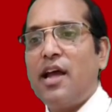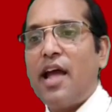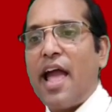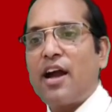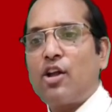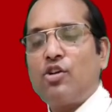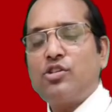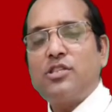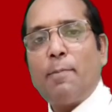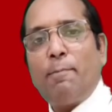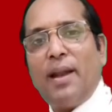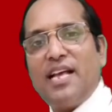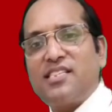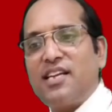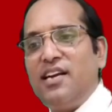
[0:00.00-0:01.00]
across the
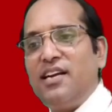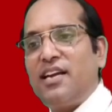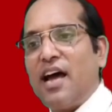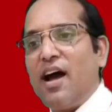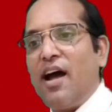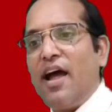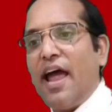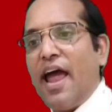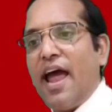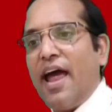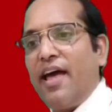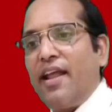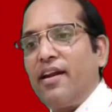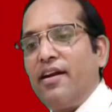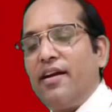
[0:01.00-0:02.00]
placenta
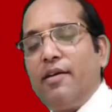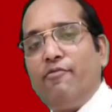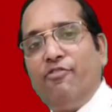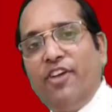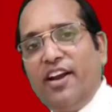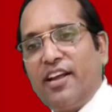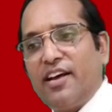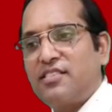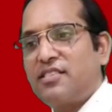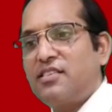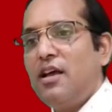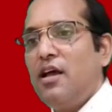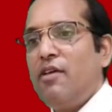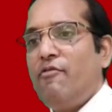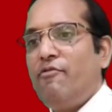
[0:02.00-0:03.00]
and fetus,